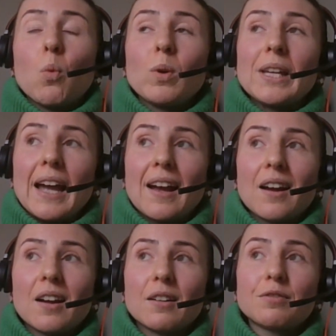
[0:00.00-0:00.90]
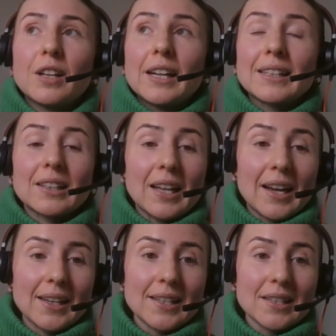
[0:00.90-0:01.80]
we have
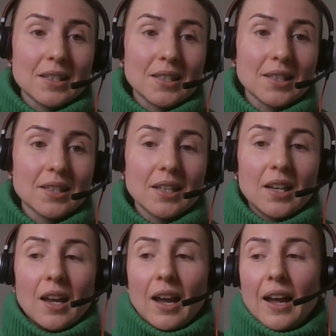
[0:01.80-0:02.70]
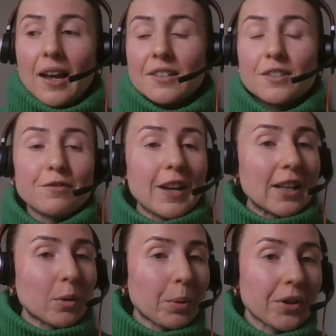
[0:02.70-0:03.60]
clients and
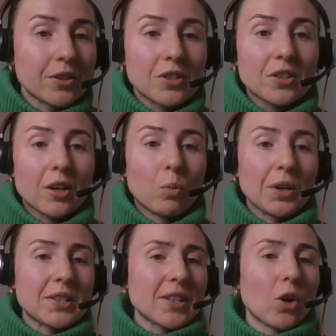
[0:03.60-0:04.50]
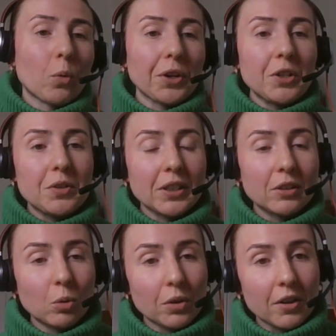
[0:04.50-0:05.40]
developers that are wanting to say, oh, we're using
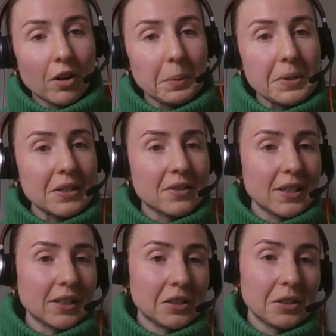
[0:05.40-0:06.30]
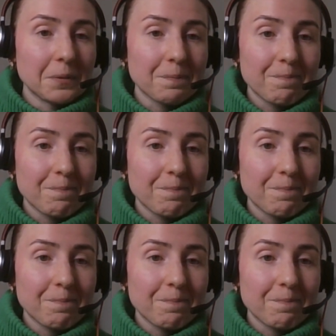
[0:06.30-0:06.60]
lower carbon steel.